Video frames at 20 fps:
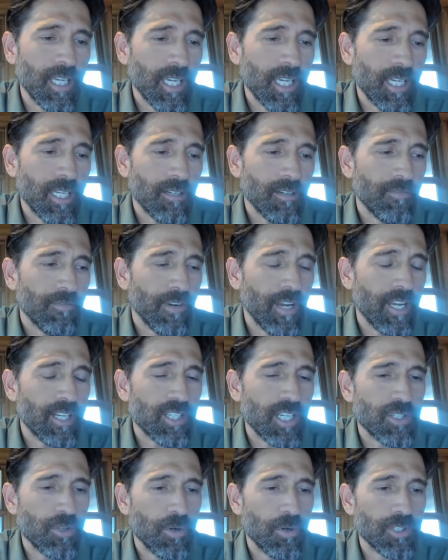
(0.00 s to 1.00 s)

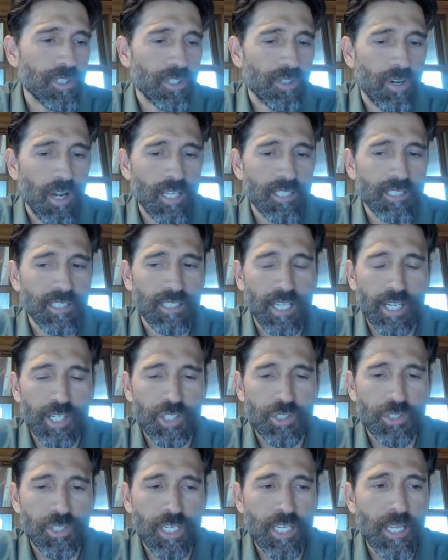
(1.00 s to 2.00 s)
franchisors across the
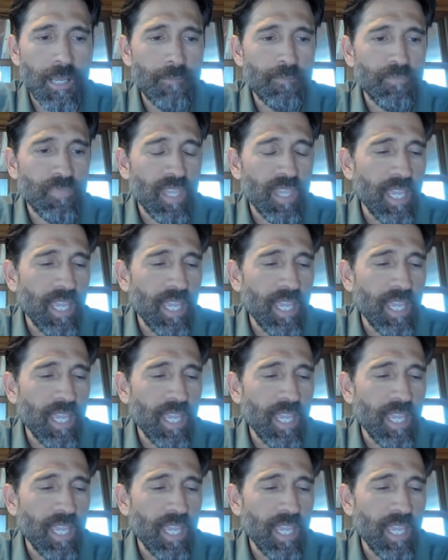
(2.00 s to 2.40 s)
country,